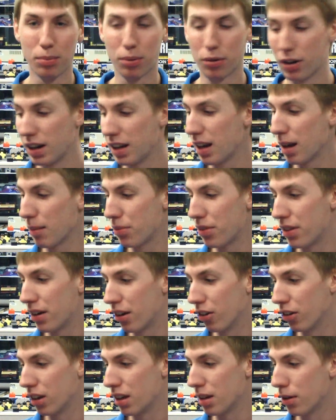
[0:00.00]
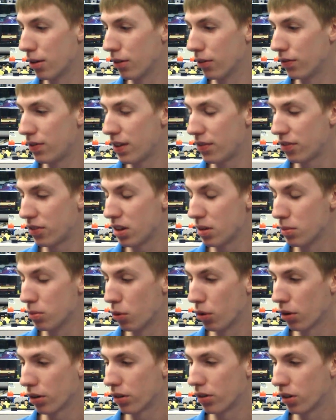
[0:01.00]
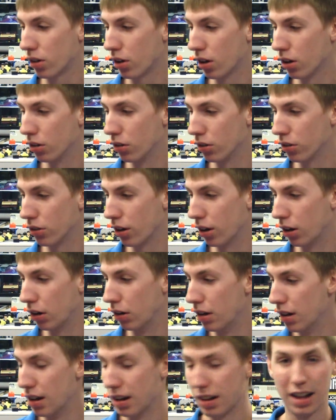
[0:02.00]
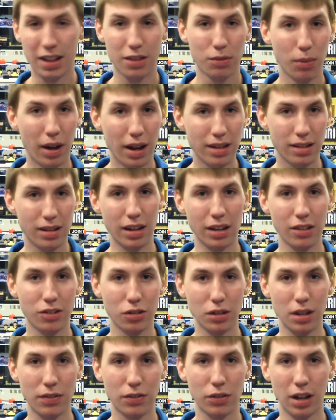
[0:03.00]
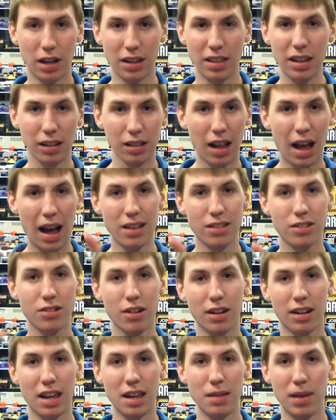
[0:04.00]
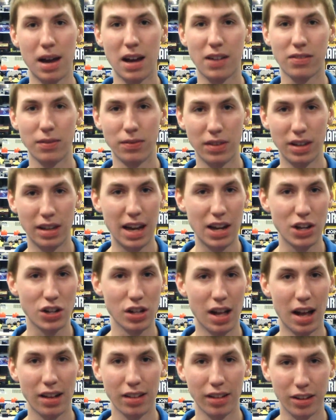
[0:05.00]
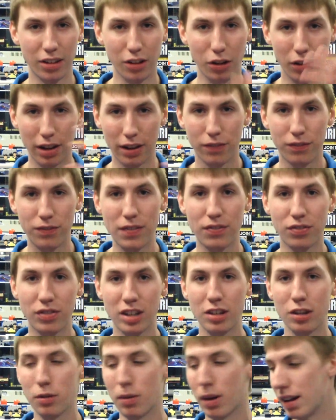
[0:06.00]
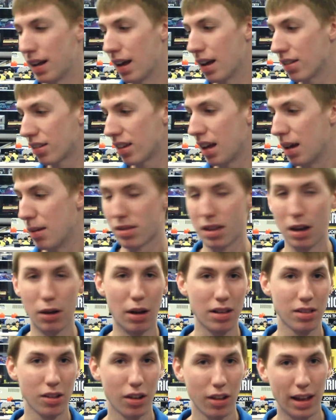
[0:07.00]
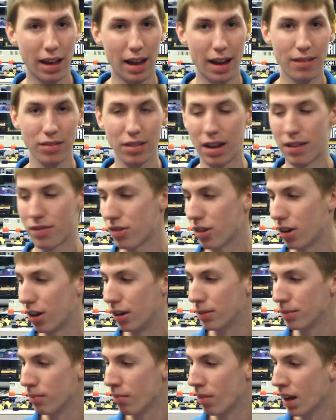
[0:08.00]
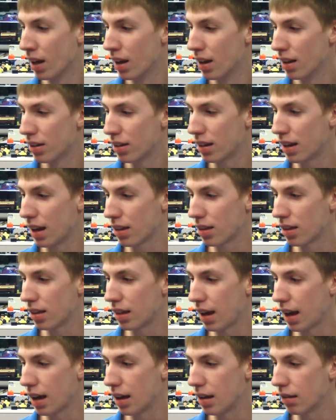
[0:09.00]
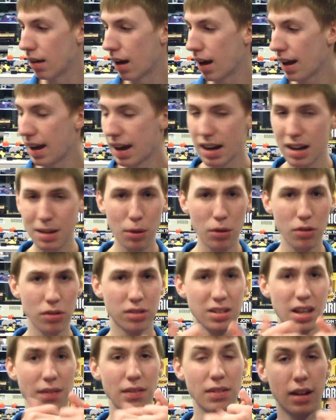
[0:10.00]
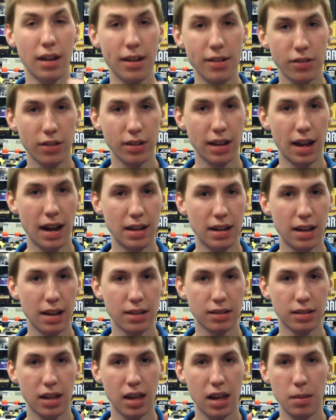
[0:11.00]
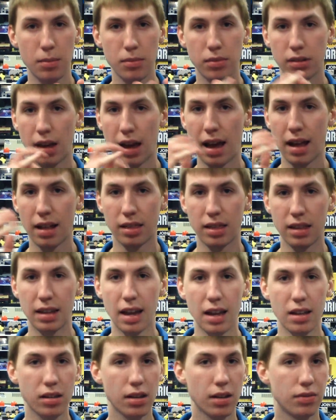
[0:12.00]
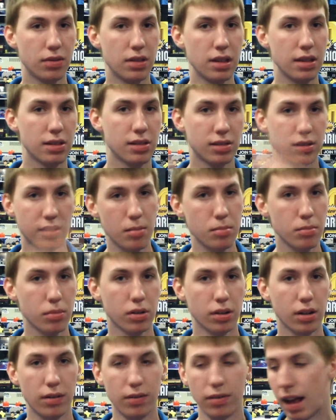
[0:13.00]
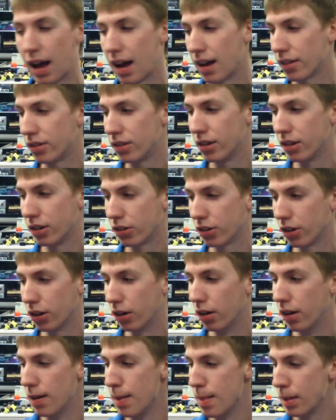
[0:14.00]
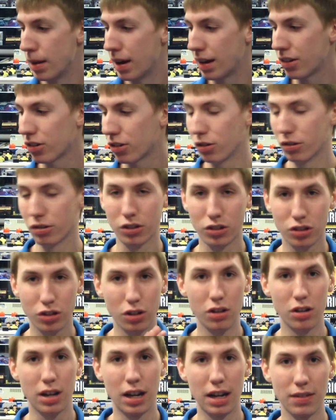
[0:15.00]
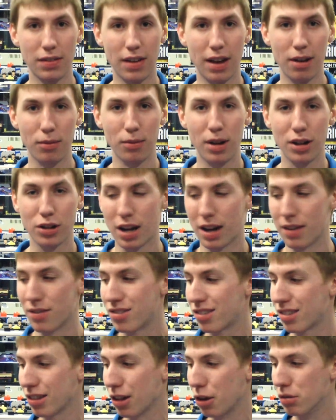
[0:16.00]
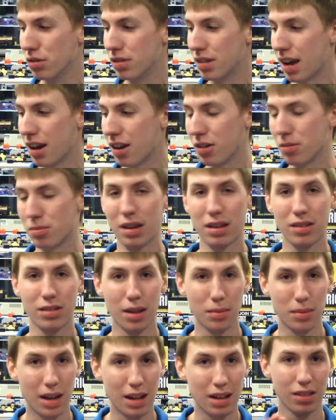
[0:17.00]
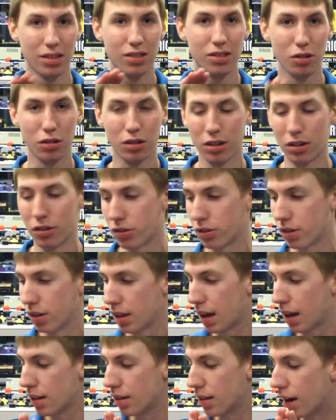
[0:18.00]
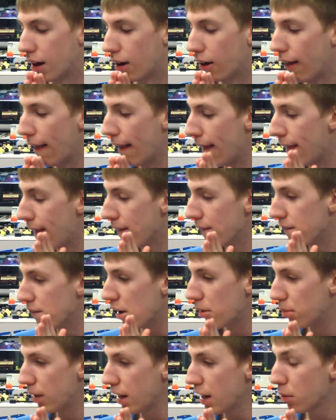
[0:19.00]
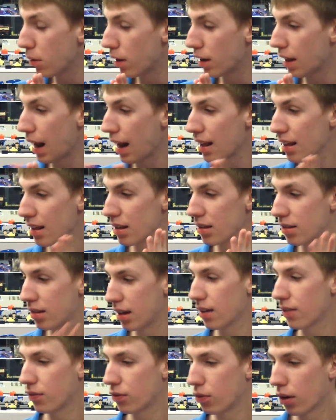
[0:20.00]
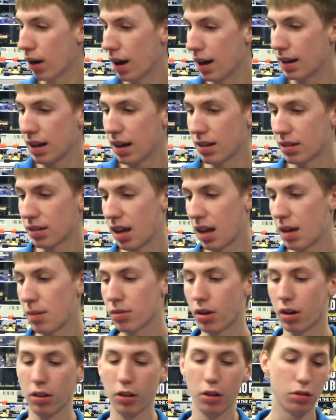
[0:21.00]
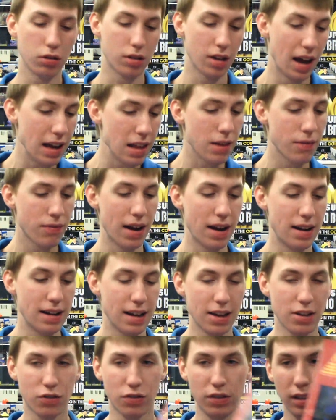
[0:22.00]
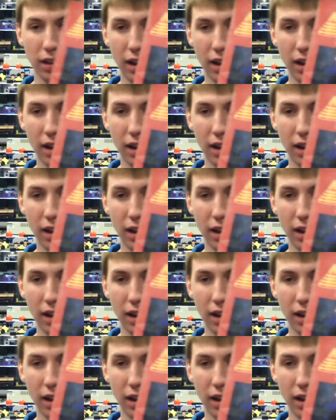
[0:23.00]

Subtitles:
pretty up there, only about 50 more to go, so that's why it's getting so difficult. I think last year I came back from vacation and had like 50 new NES games. Now that's all I have left to get to the end. I hit about 700 NES games at the end of December of last year, so that just goes to show you kind of how much I've slowed down, because I'm getting so close to the end now. But anyway, that is it for NES games, although kind of NES